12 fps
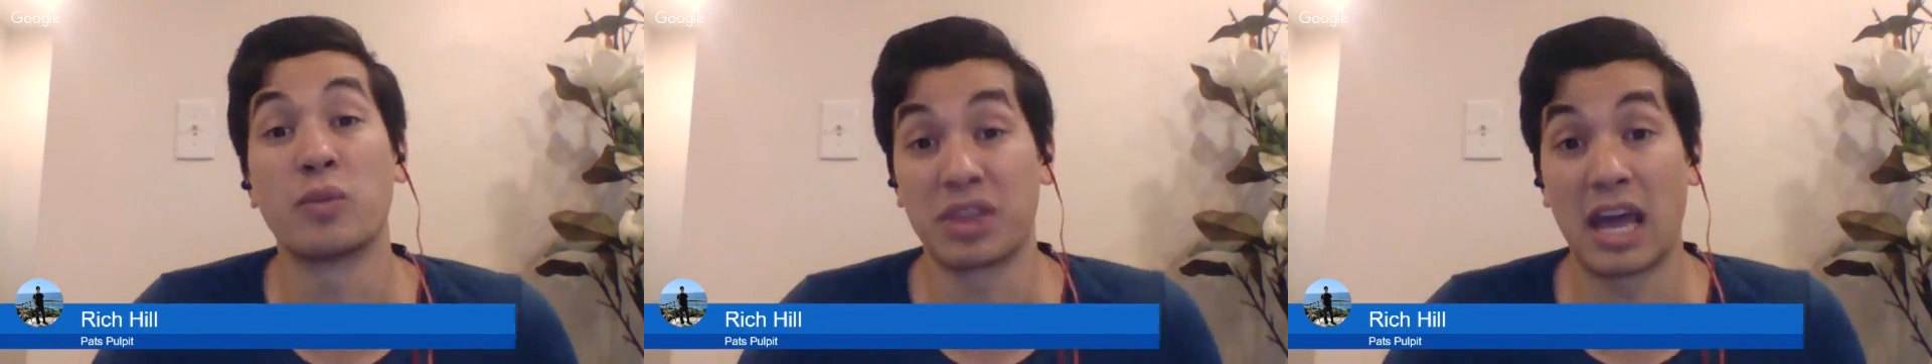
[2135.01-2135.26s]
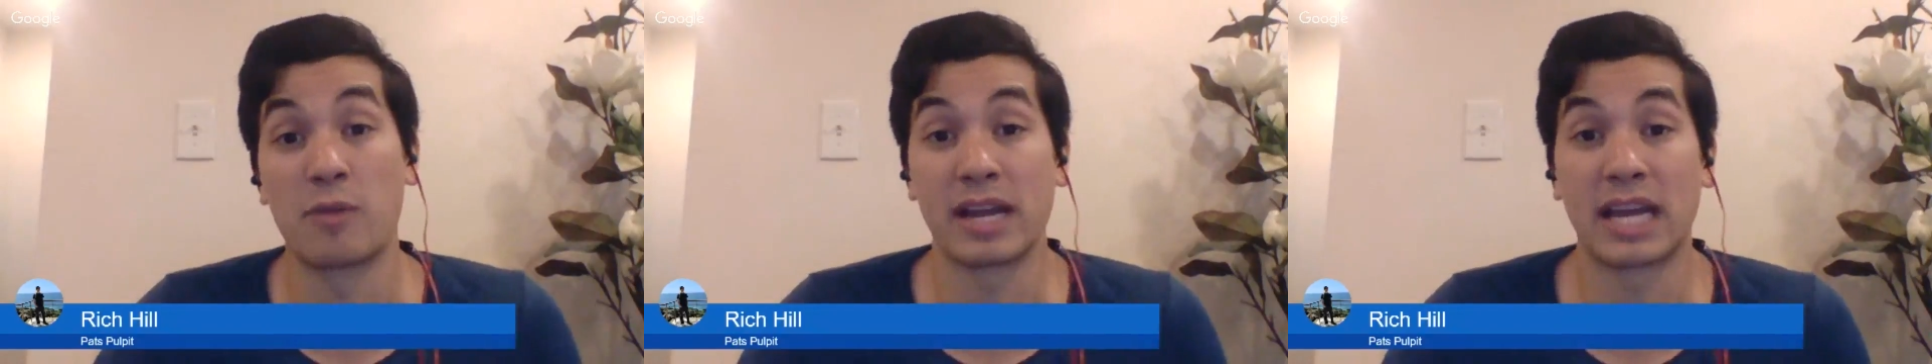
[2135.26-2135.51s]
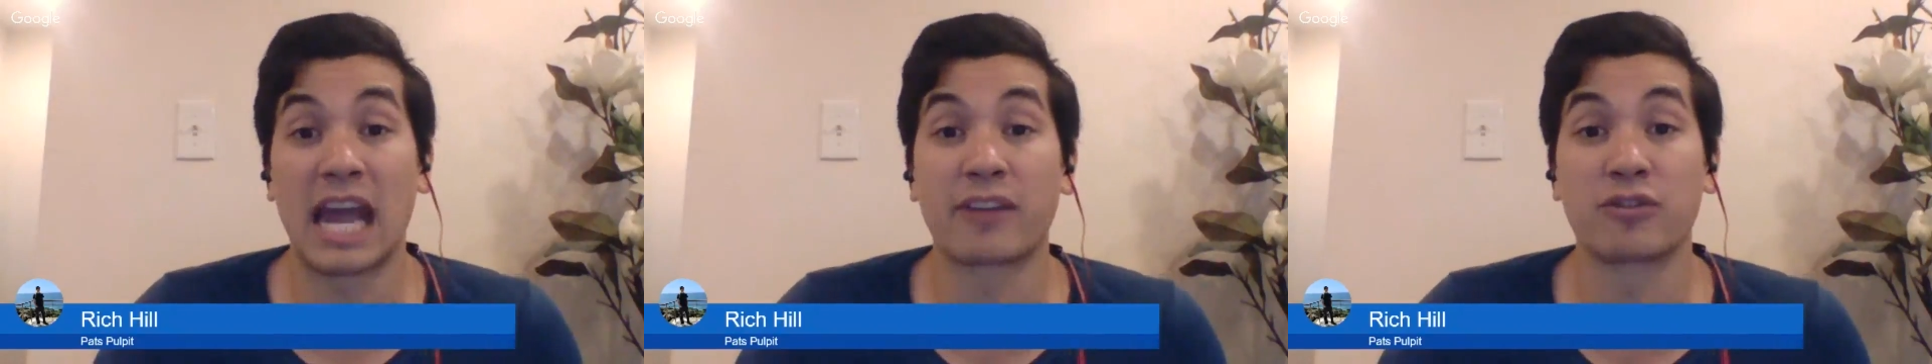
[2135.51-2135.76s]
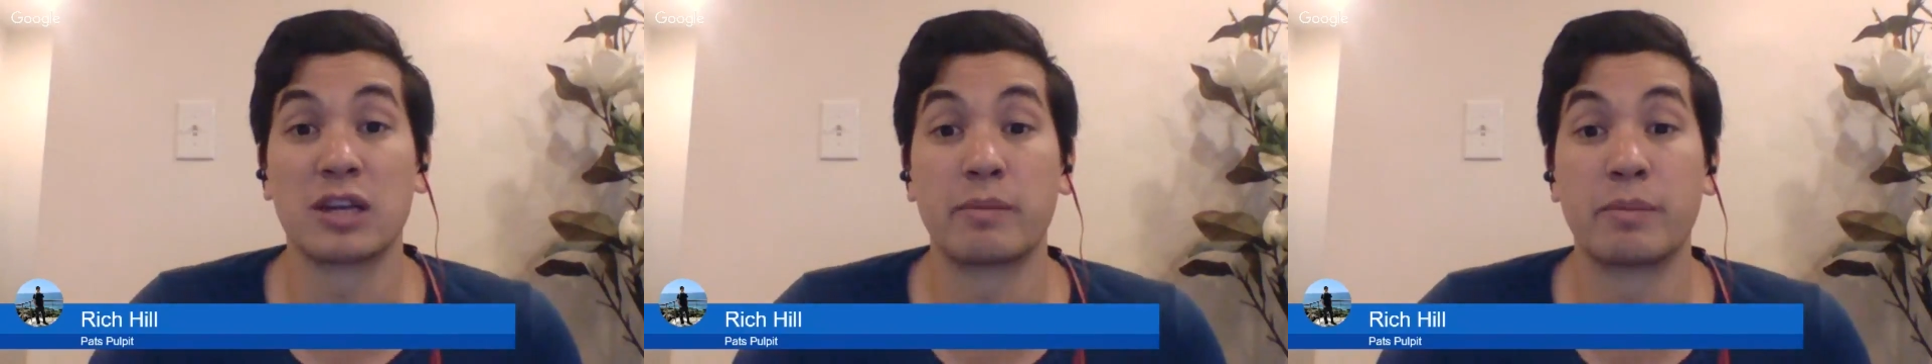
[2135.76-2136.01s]
without
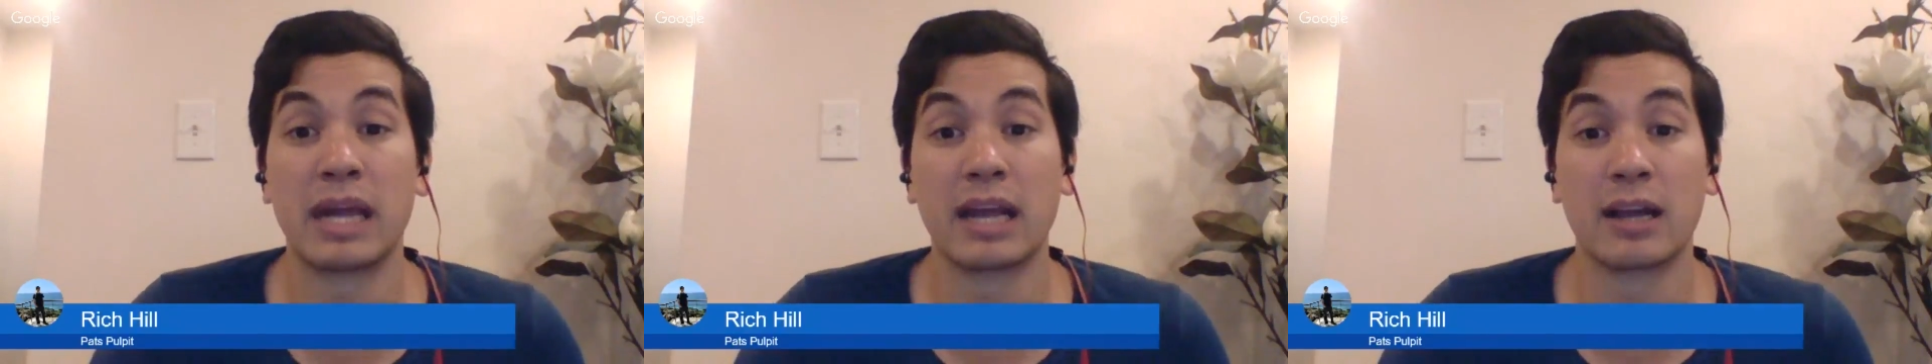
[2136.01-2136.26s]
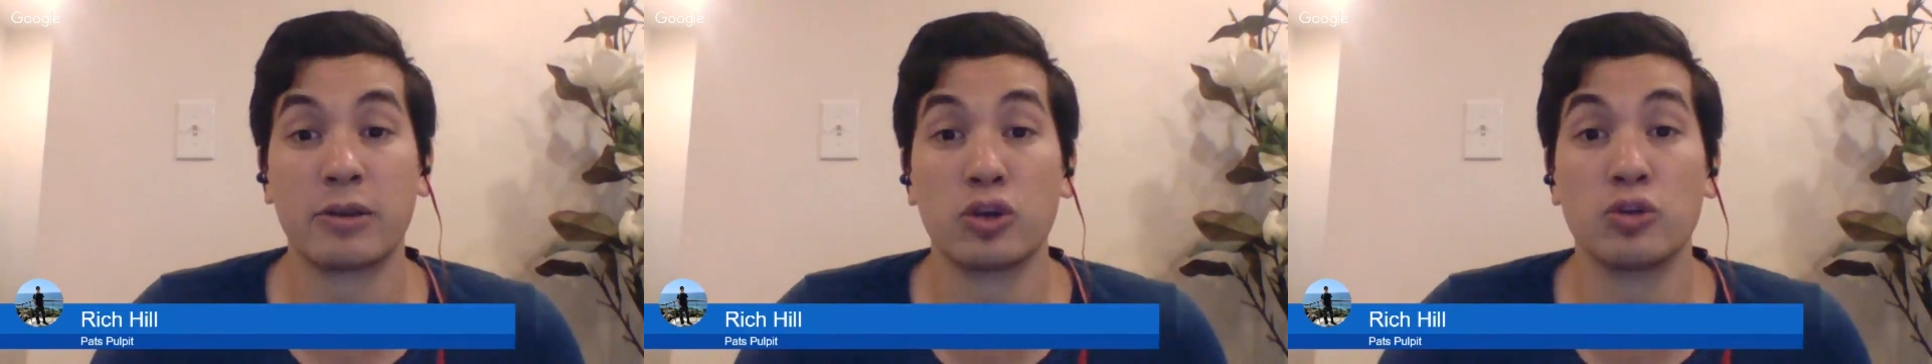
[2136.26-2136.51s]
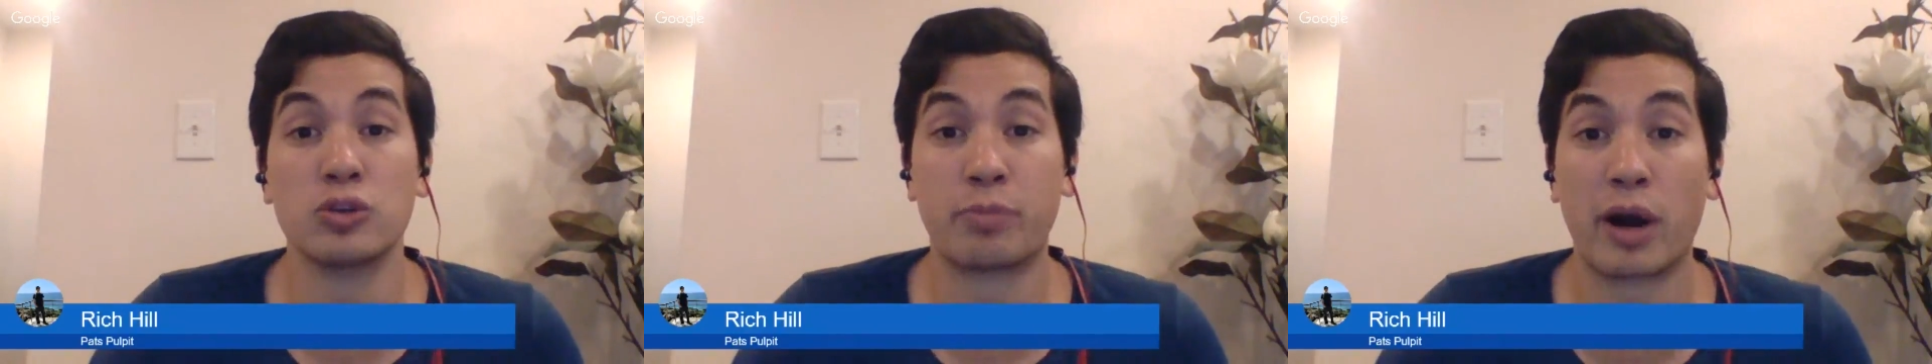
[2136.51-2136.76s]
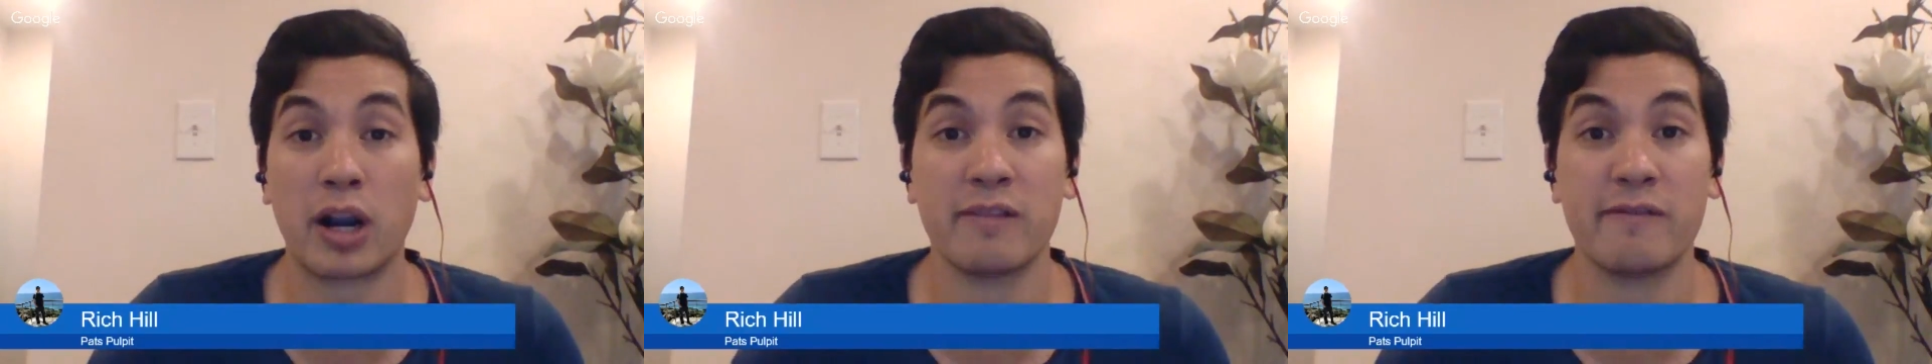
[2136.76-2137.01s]
McCaffrey being a huge
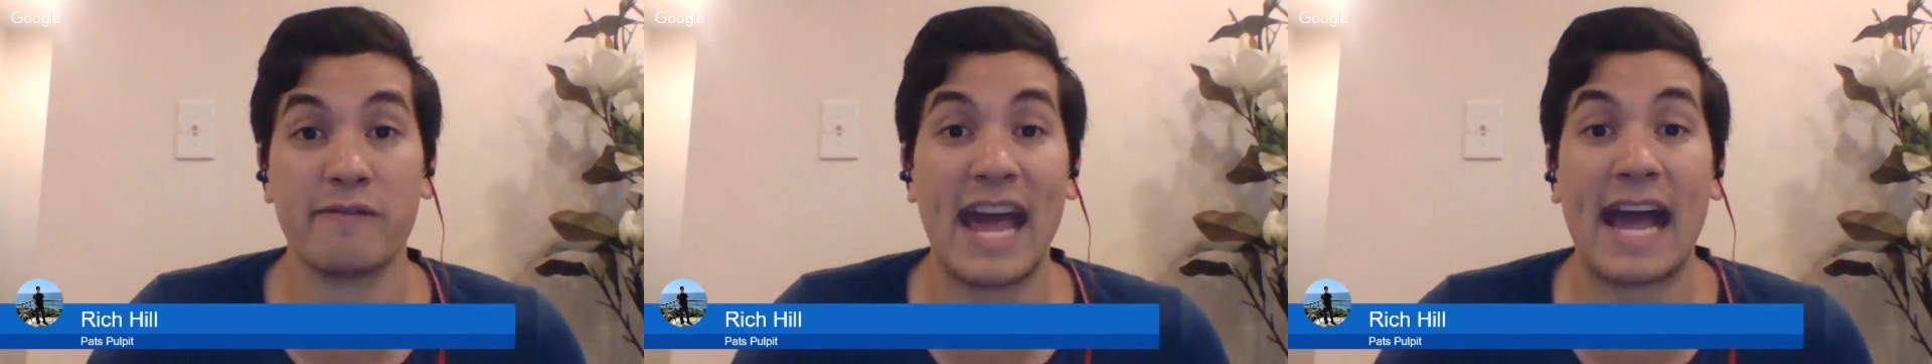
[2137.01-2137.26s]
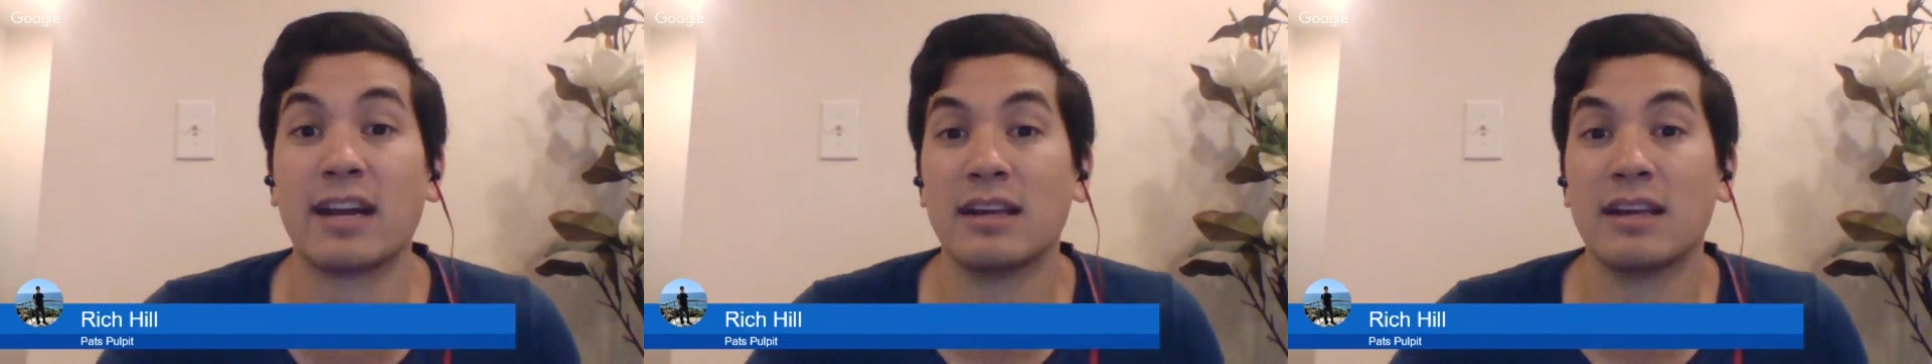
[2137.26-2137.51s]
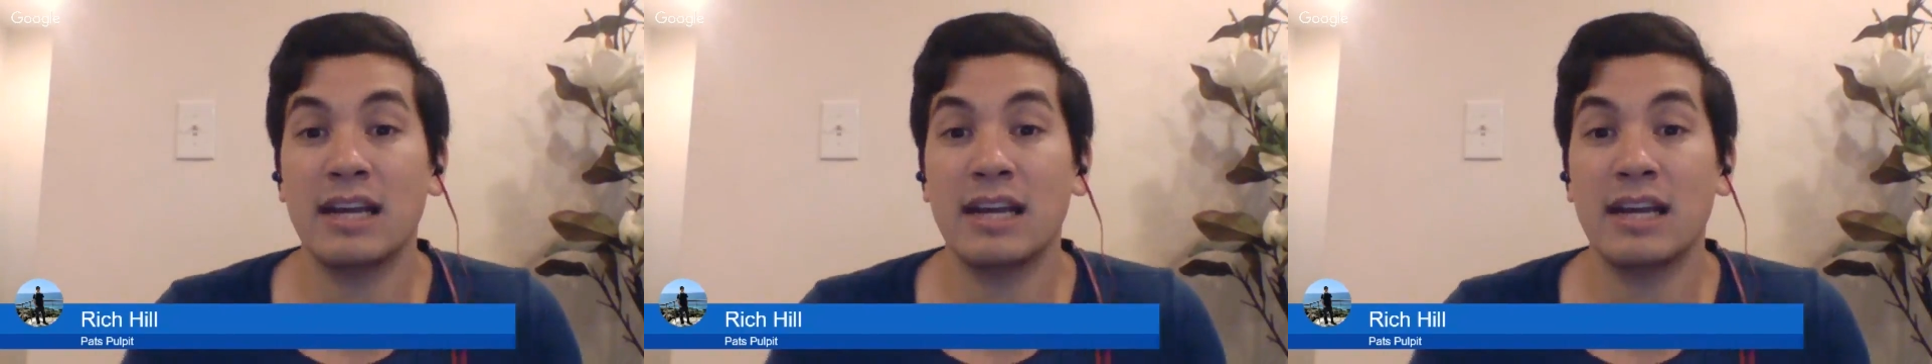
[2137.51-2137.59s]
part of that.